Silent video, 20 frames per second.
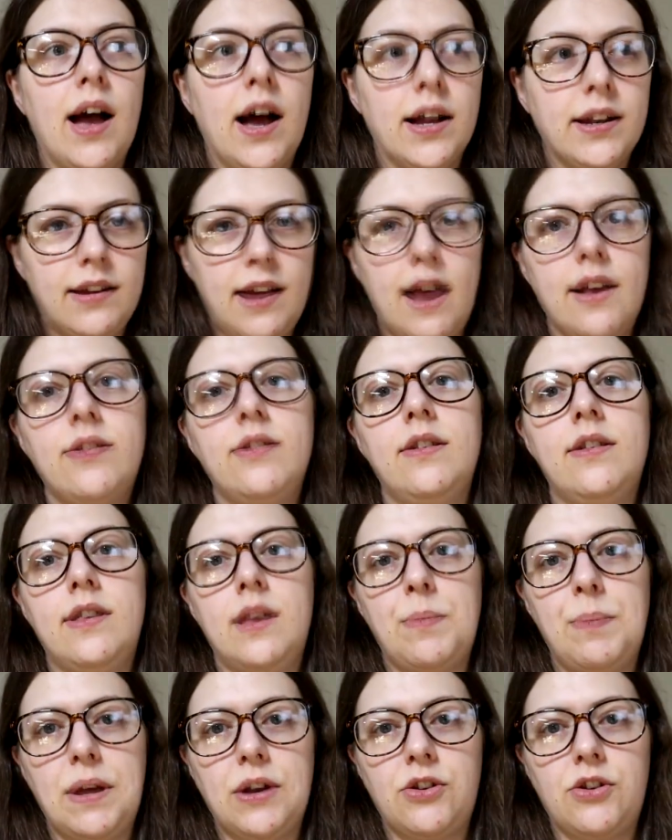And yes, you
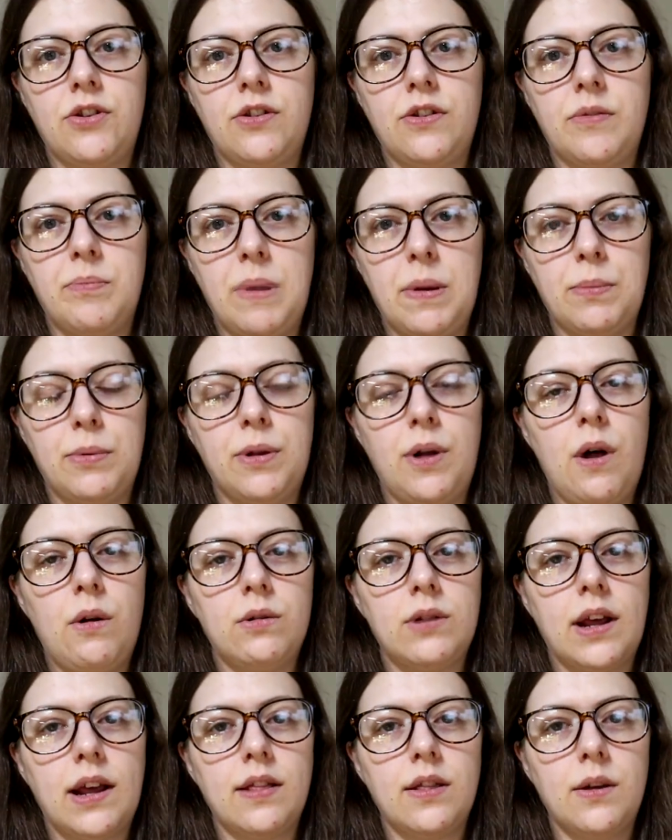see pictures of people
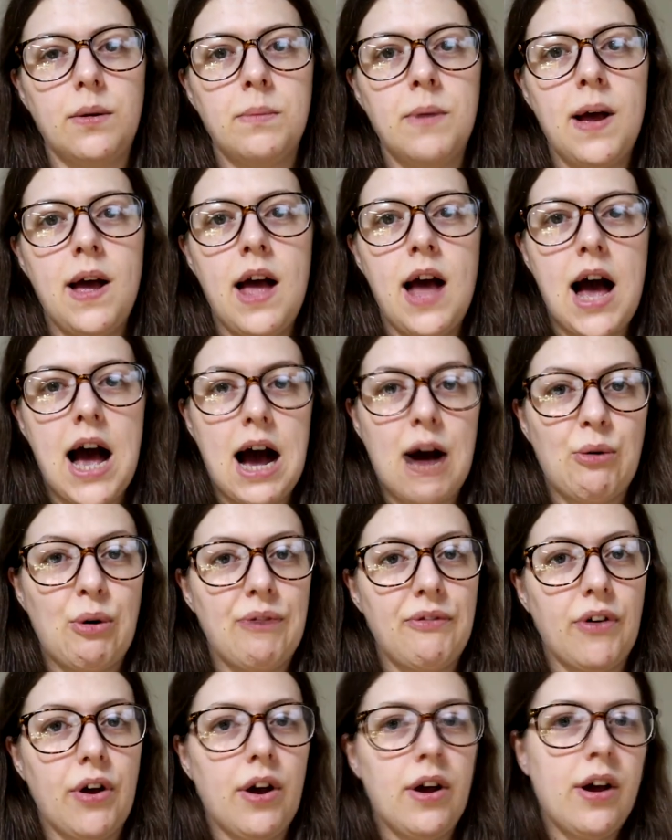holding them,
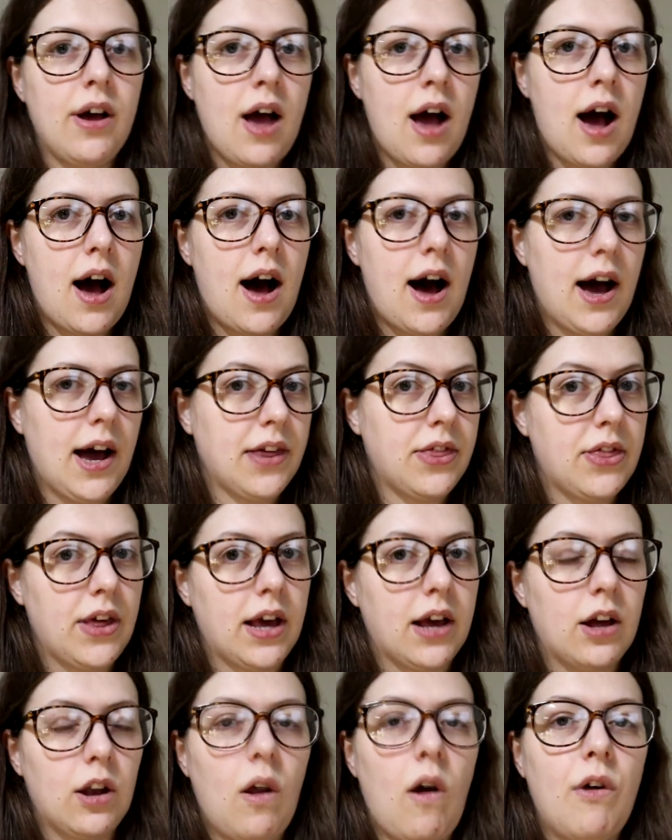however, I
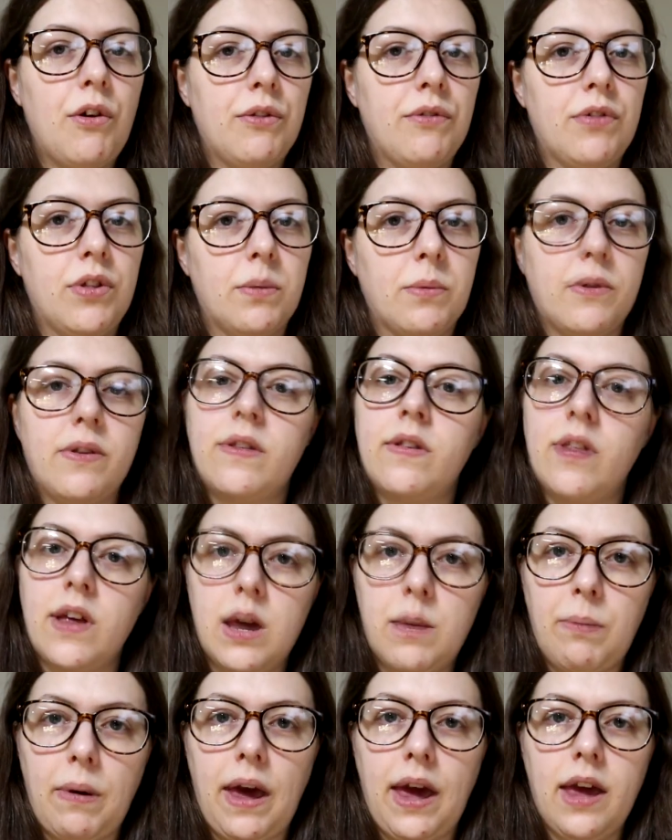think a lot of them are
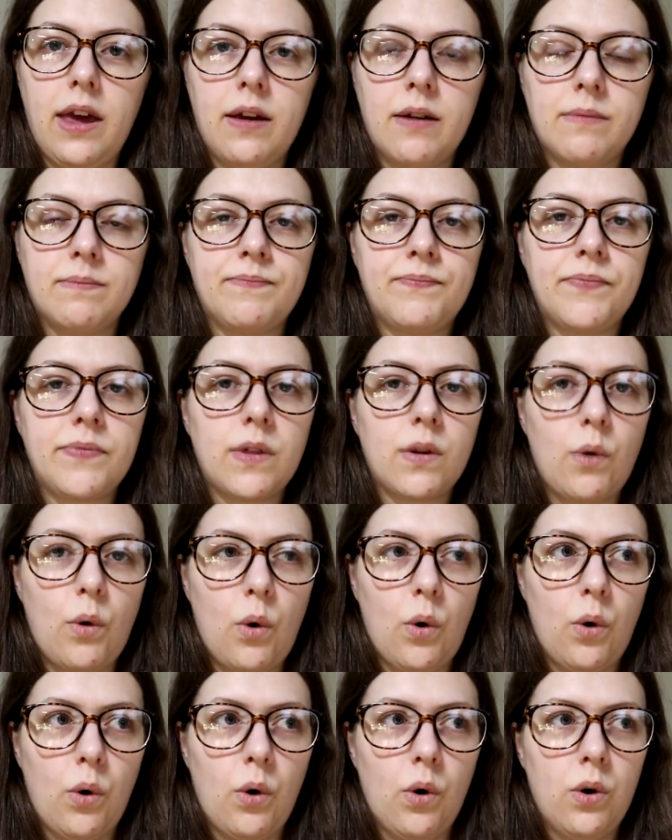sleepy,
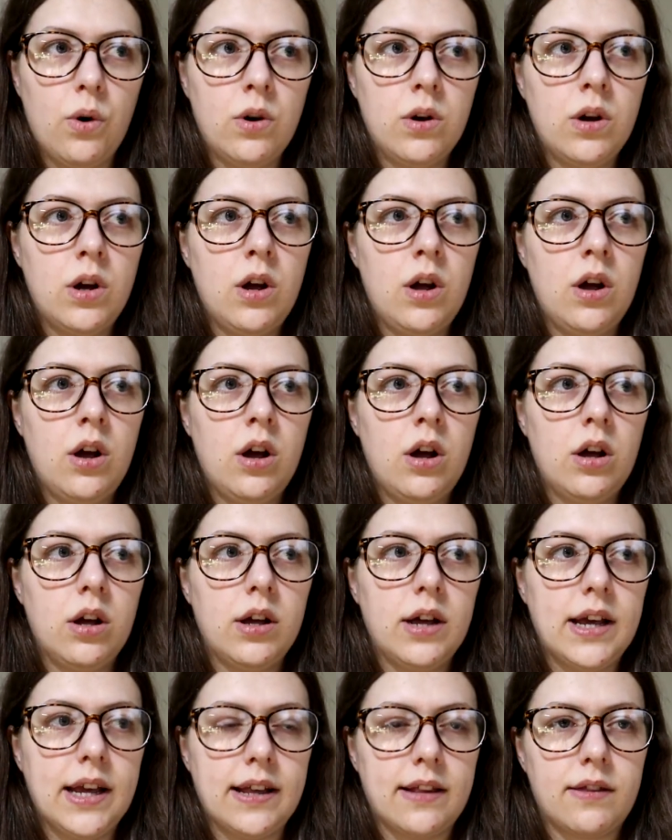or
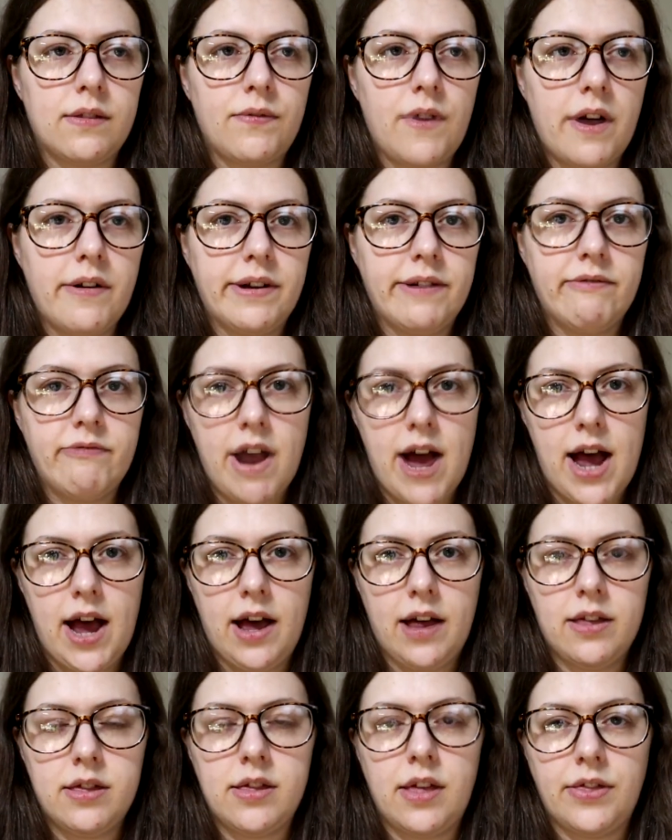it's very
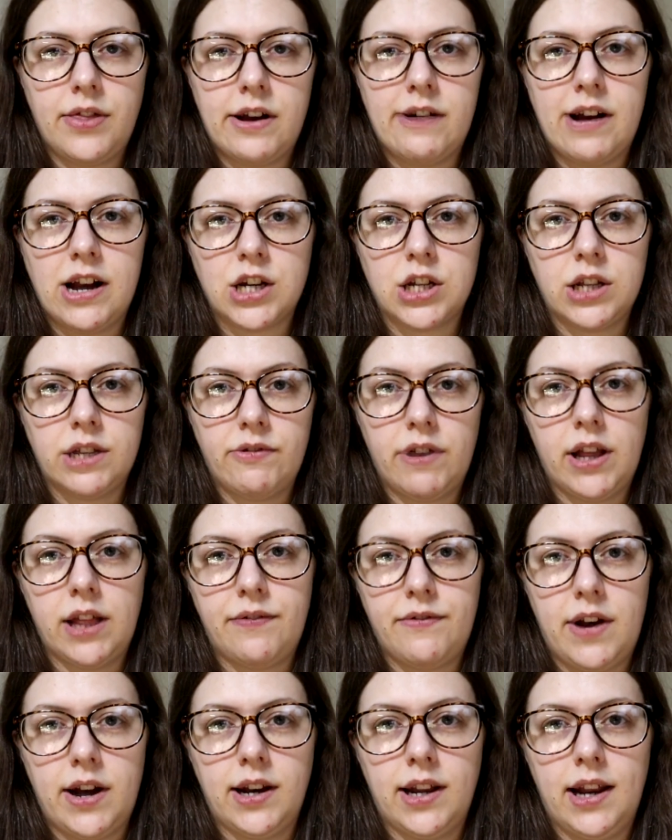rare that they're actually
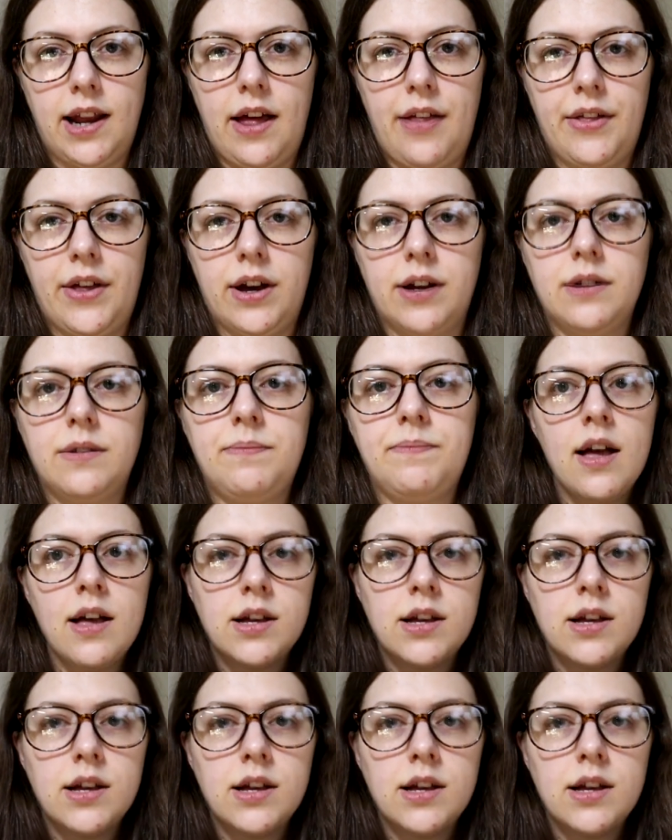really friendly like that.